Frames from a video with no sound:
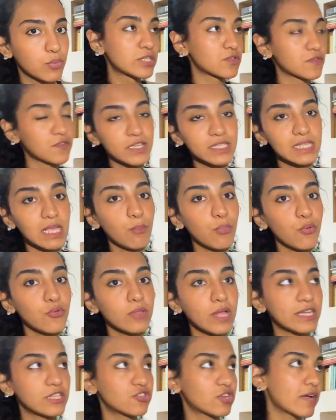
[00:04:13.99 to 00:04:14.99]
So for example,
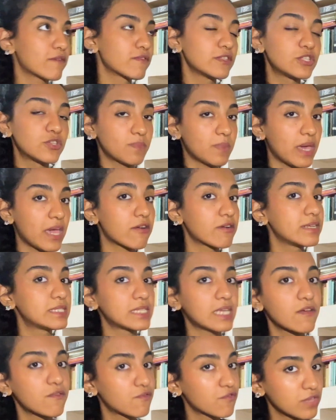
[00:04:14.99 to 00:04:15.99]
I travel to Paris
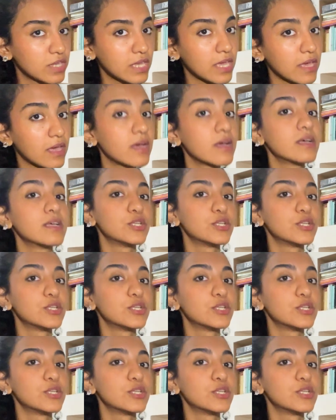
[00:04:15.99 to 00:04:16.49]
every year.